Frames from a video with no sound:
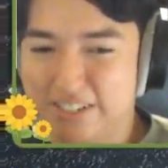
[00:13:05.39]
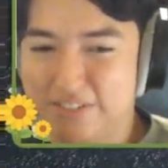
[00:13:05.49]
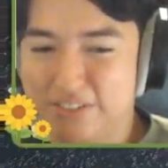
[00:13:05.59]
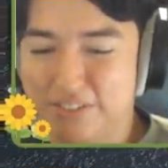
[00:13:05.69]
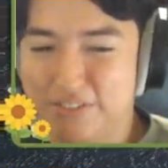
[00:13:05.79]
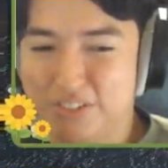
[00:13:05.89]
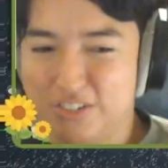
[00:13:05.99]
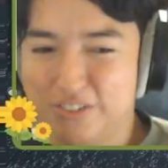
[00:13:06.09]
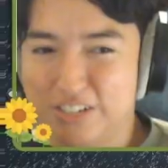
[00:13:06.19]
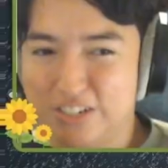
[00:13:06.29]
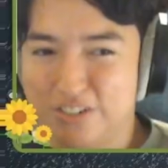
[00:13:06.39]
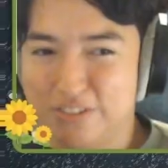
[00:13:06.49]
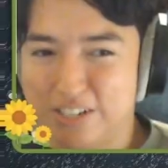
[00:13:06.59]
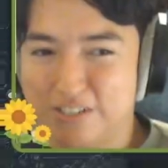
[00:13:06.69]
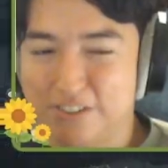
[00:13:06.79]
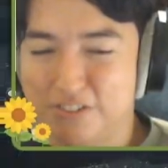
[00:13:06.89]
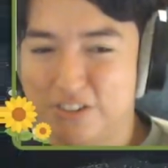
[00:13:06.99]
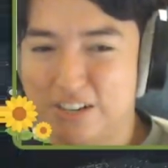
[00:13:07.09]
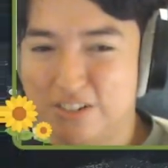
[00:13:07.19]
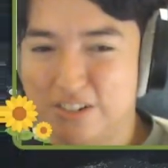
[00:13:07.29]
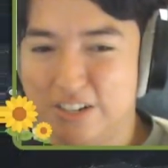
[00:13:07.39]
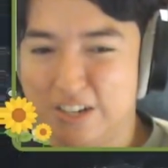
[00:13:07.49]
of people's determination to rise above tragedy.